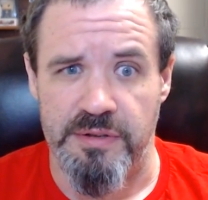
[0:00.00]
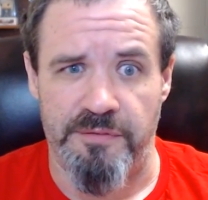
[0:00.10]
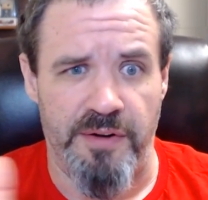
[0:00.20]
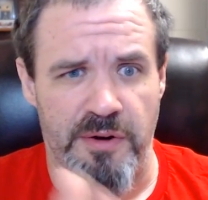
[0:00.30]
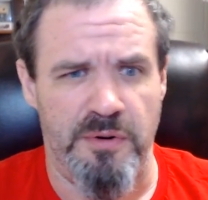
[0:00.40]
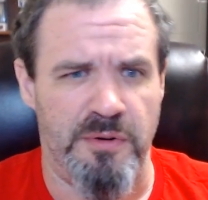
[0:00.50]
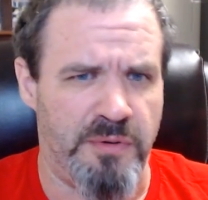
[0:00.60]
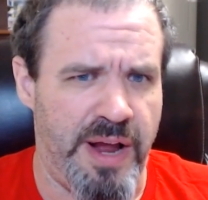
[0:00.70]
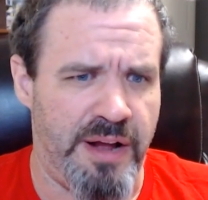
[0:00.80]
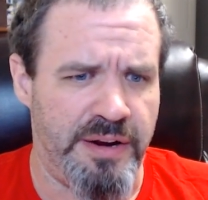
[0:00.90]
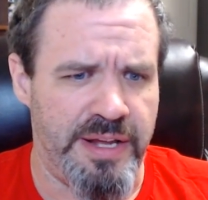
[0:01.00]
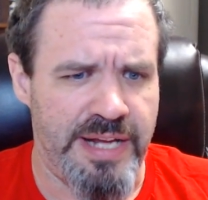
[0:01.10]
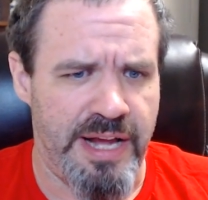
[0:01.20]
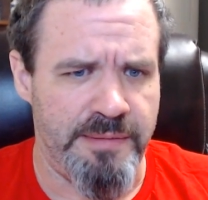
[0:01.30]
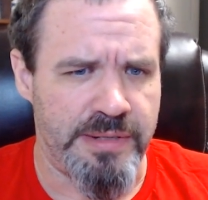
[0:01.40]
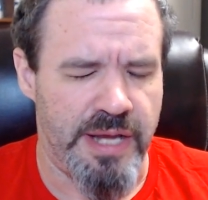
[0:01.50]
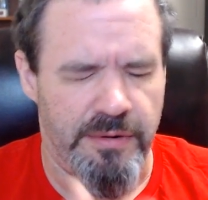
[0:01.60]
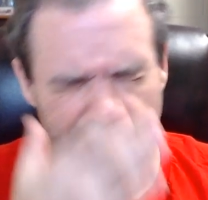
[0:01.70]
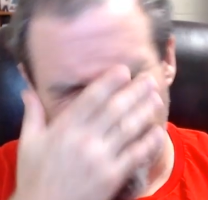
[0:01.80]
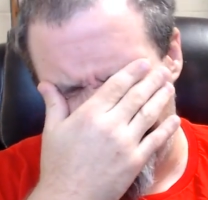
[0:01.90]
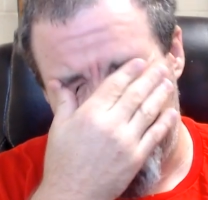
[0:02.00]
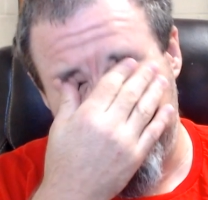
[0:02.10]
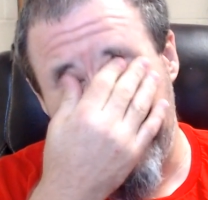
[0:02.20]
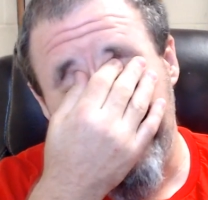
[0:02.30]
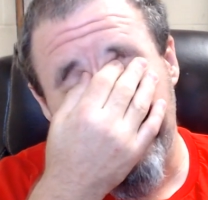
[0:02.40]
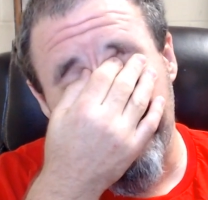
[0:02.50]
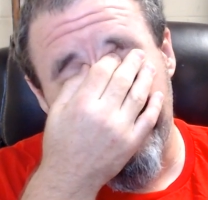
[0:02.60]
the flow of reality and time is gone. See,